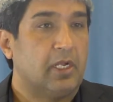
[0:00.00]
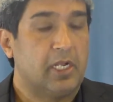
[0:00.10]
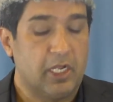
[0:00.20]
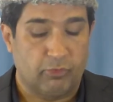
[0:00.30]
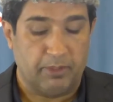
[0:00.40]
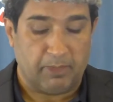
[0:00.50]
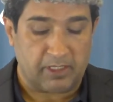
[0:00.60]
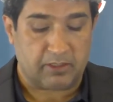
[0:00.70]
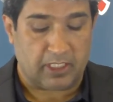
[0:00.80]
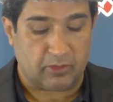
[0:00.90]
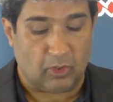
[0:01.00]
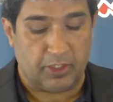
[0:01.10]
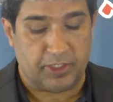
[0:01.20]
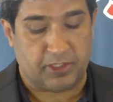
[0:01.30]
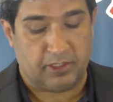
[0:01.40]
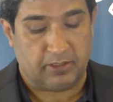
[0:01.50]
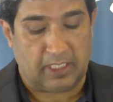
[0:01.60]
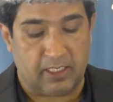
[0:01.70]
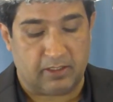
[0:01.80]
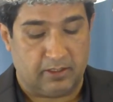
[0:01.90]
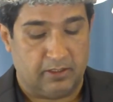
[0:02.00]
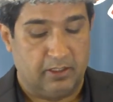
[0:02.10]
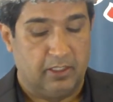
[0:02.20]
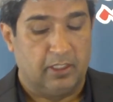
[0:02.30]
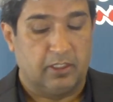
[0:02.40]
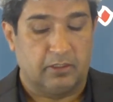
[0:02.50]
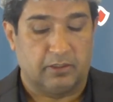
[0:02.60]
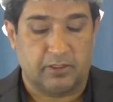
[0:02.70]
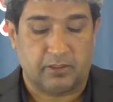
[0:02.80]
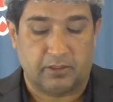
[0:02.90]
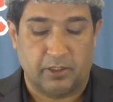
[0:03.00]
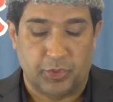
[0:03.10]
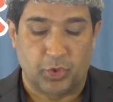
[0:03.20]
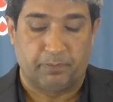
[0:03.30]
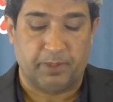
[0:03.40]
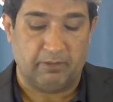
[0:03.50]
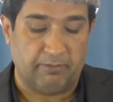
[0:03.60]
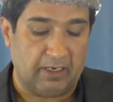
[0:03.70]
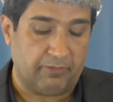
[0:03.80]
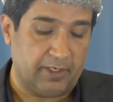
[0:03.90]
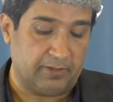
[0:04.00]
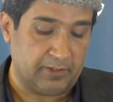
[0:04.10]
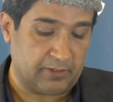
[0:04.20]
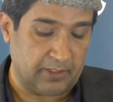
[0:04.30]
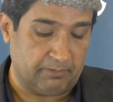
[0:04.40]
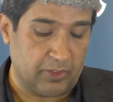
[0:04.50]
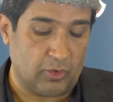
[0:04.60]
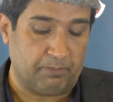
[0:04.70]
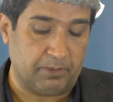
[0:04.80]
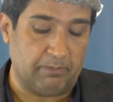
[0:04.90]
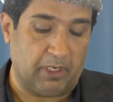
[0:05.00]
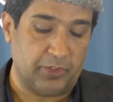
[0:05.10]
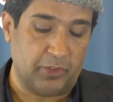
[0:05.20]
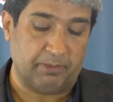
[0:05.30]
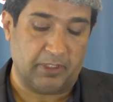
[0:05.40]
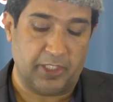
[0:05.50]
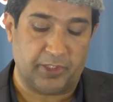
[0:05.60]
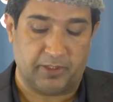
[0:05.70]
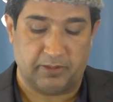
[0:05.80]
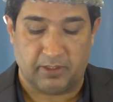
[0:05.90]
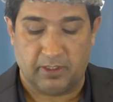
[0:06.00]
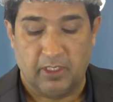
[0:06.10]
Here we must acknowledge that this European welfare system adopted by European nations,